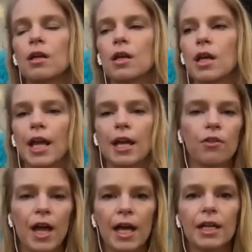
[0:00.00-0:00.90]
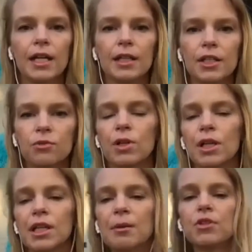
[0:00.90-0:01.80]
handle that. We're going
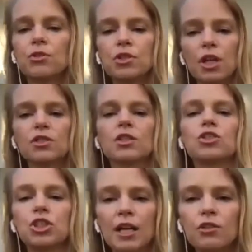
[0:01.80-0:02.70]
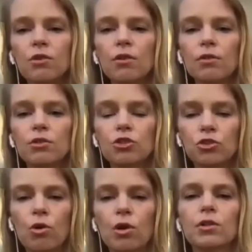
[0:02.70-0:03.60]
to keep it to just a gentle,
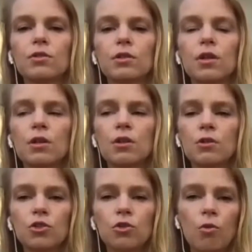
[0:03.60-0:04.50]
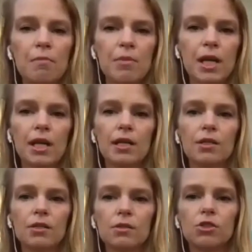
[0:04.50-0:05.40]
short, 20-minute
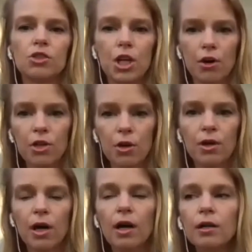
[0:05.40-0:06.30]
chair yoga.